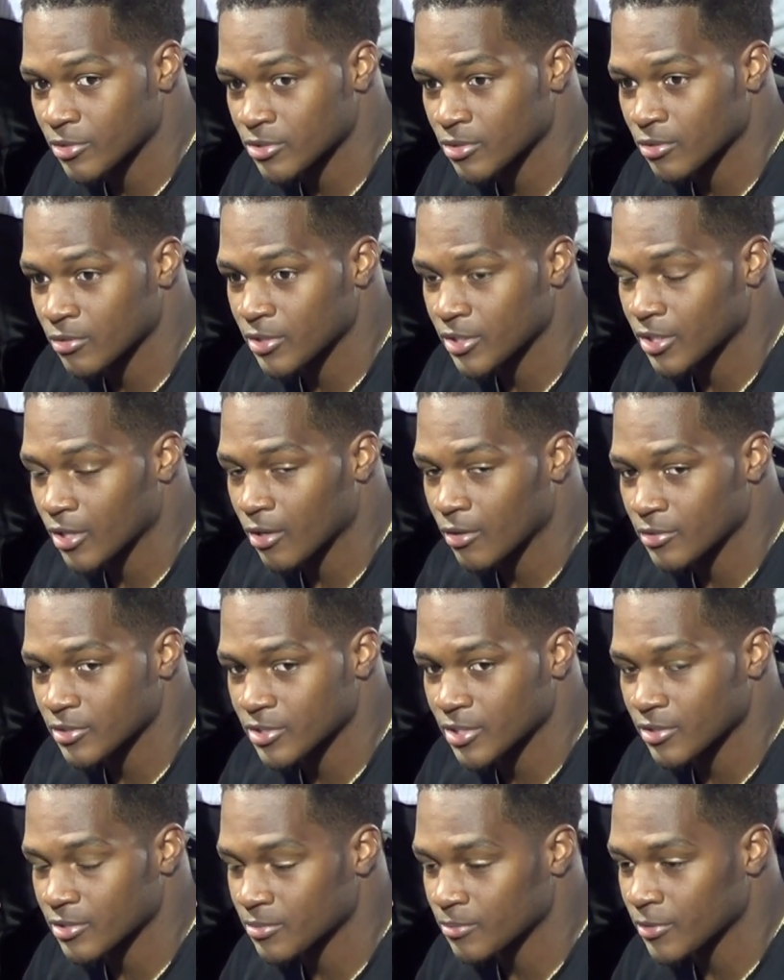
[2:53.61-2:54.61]
so he
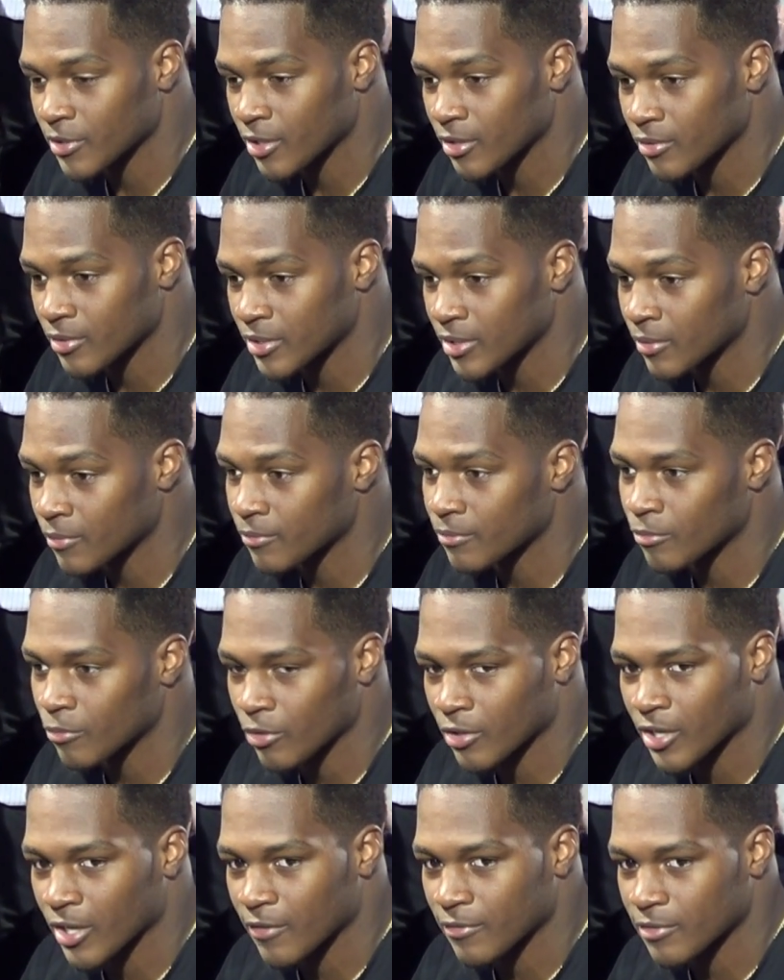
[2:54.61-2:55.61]
always helps me out, and I'm
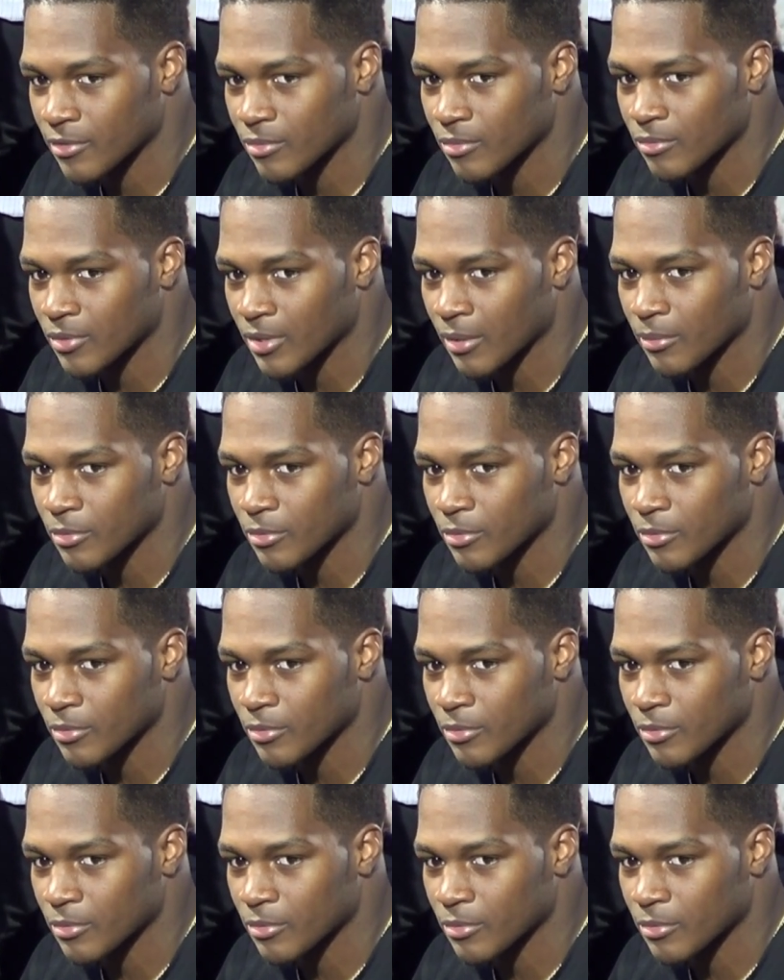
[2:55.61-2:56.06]
more confident with what